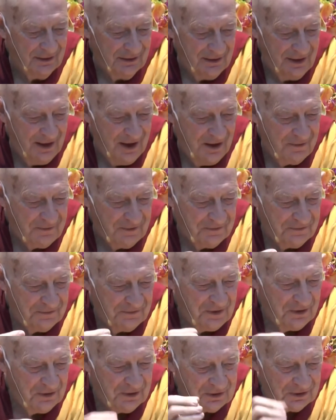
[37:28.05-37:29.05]
have a
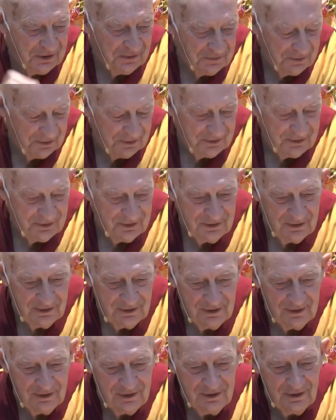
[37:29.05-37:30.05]
very different
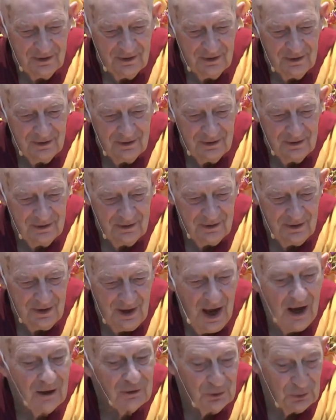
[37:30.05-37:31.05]

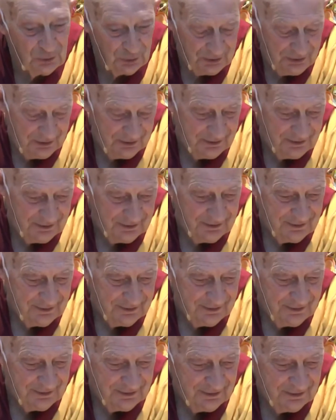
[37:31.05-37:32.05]
outlook
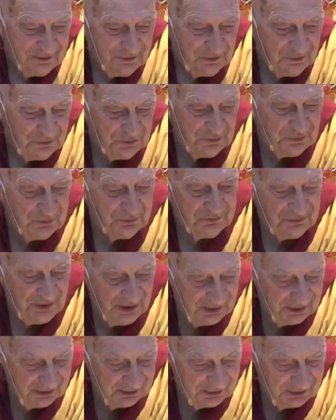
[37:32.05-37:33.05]
through
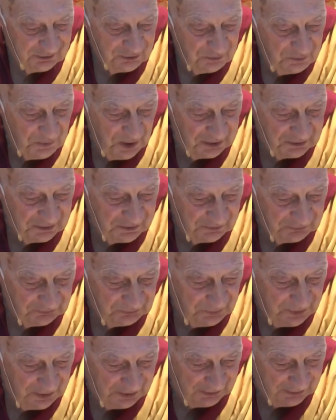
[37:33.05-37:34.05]
training your mind in this
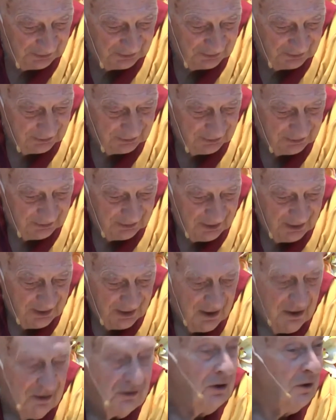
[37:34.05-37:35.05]
way.
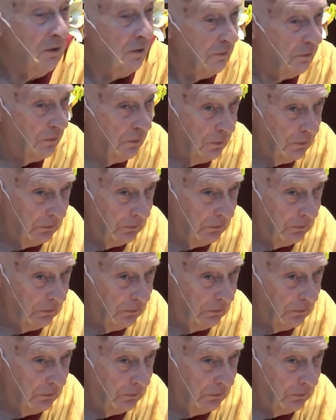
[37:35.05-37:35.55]
So the fourth